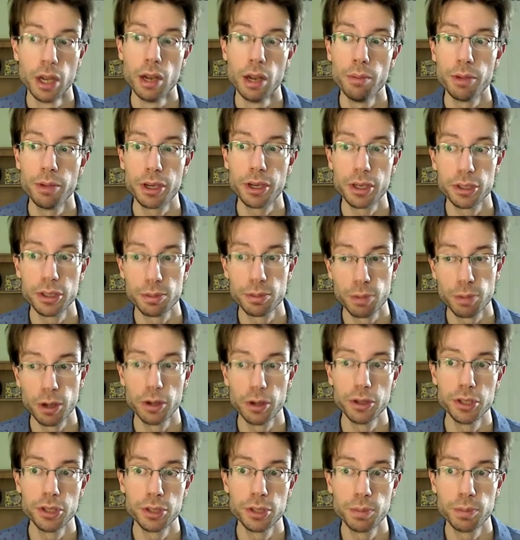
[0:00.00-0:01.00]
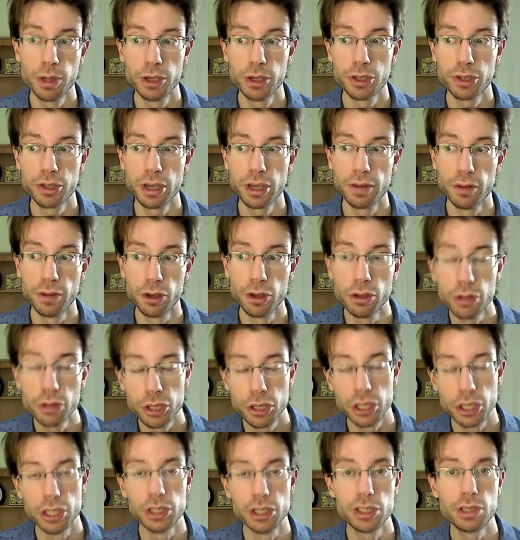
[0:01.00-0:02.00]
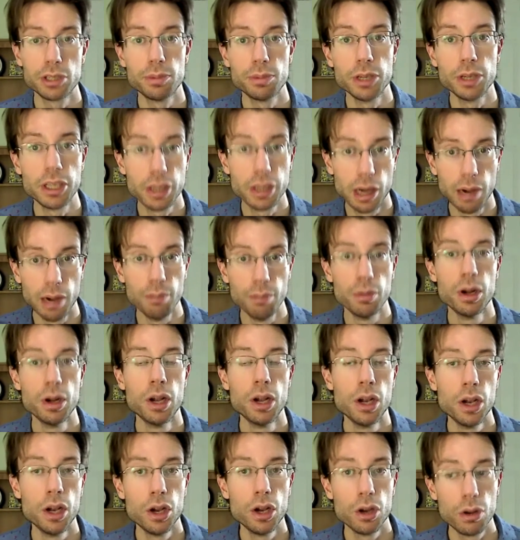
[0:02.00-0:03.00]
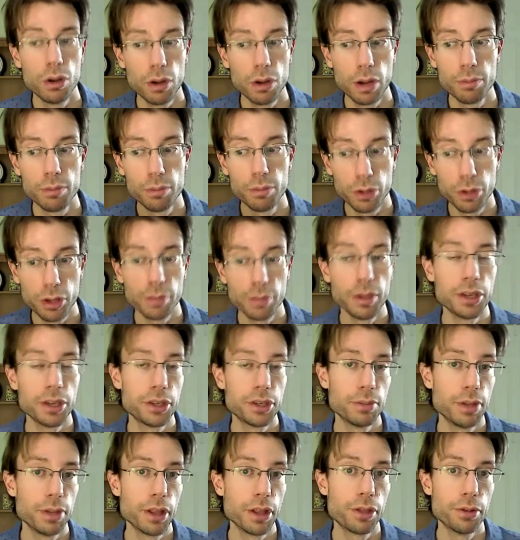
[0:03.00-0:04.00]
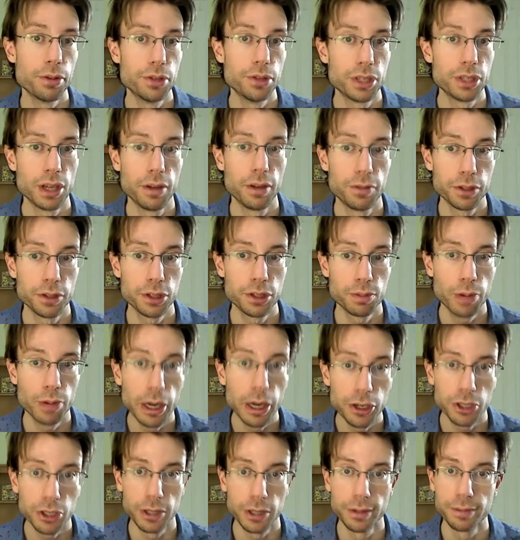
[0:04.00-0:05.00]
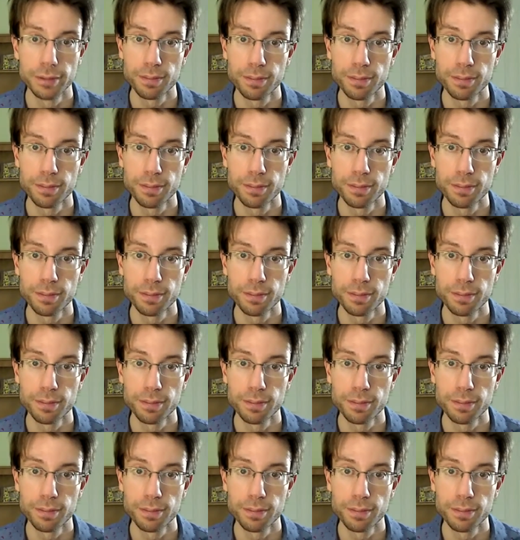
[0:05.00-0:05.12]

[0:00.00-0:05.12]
because part of the spiritual evolution is to become who I'm really meant to be through self-expression.